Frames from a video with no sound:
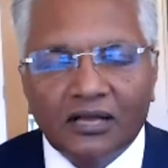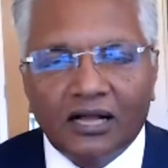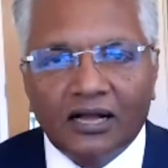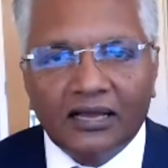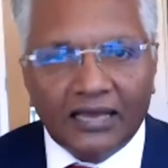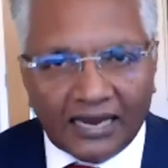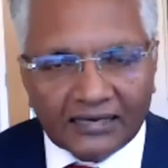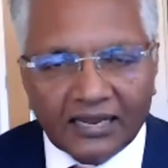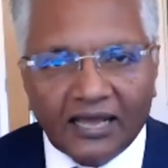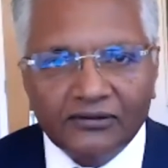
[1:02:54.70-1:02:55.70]
uh,
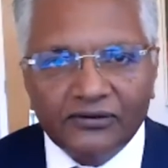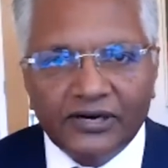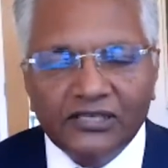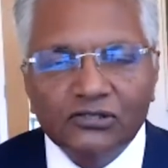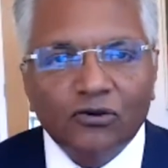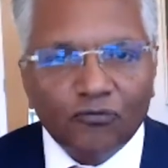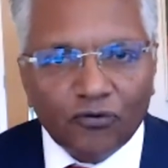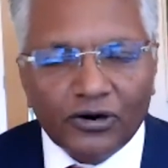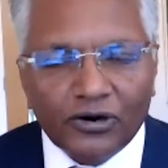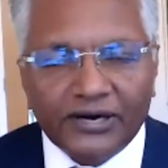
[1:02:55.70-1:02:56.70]
at gatherings,
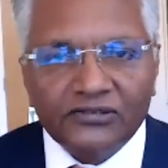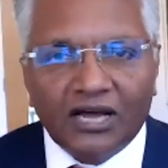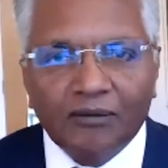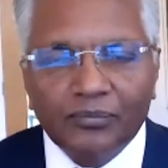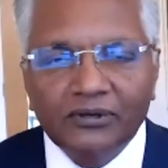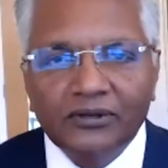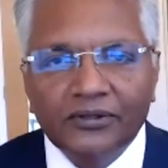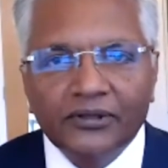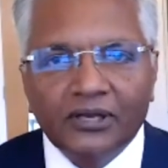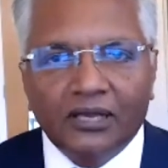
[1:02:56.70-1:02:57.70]
for example,
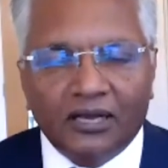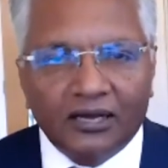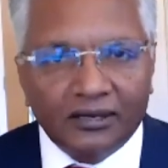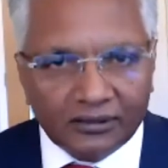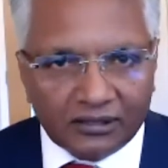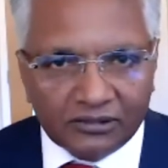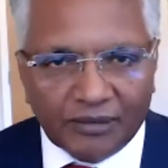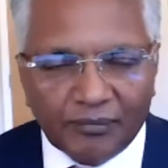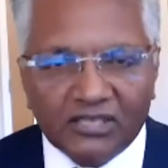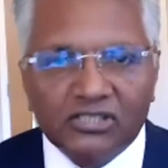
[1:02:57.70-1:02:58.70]
uh,
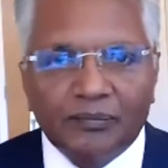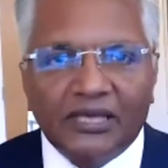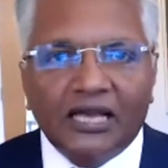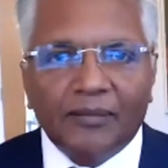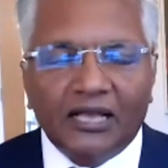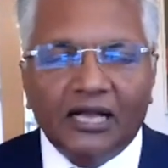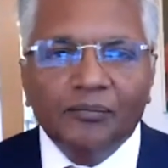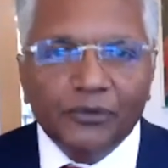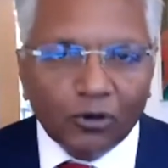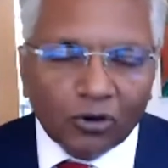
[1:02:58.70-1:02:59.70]
Janmashtami coming
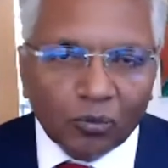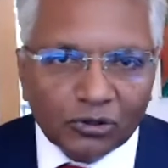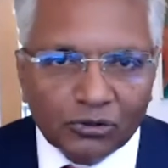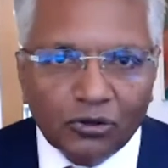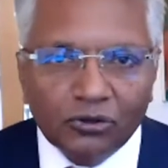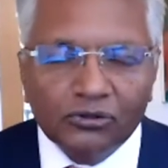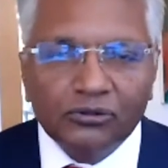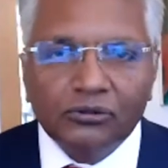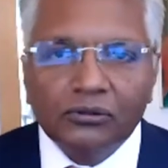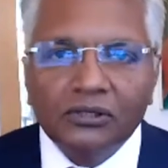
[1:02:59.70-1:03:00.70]
up, you all want to go
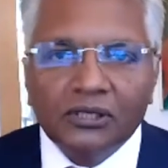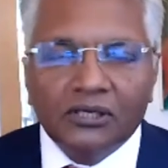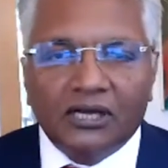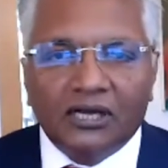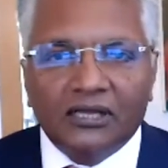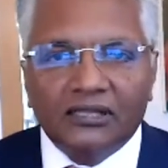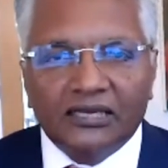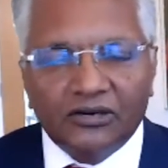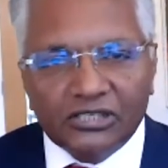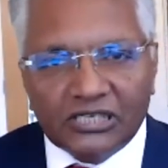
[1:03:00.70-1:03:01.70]
to uh, the
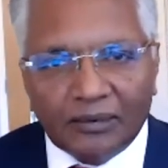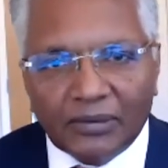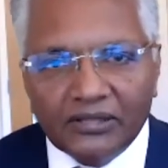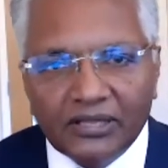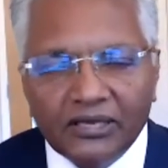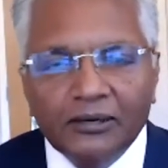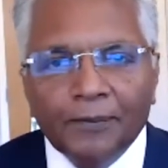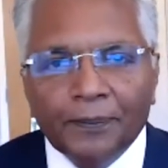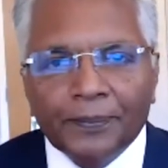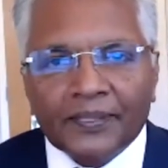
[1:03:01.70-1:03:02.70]
Krishna Mandir,
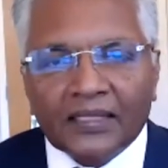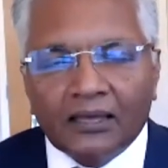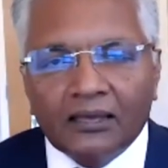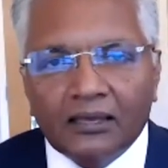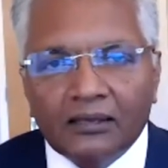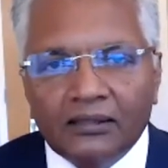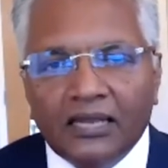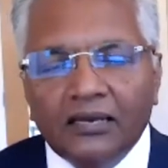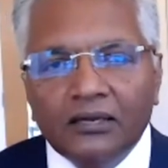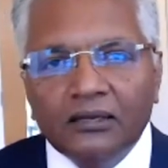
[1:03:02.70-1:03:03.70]

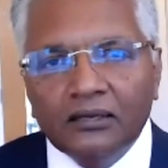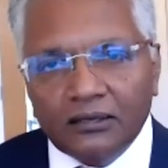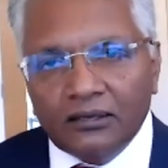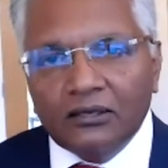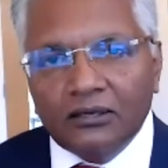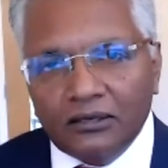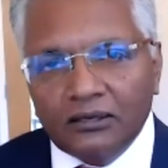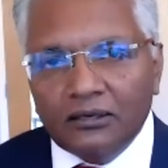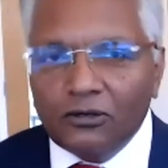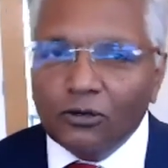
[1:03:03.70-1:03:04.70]
then
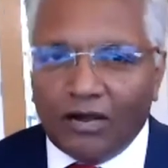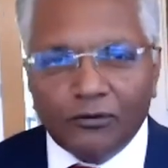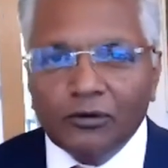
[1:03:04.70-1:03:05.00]
you have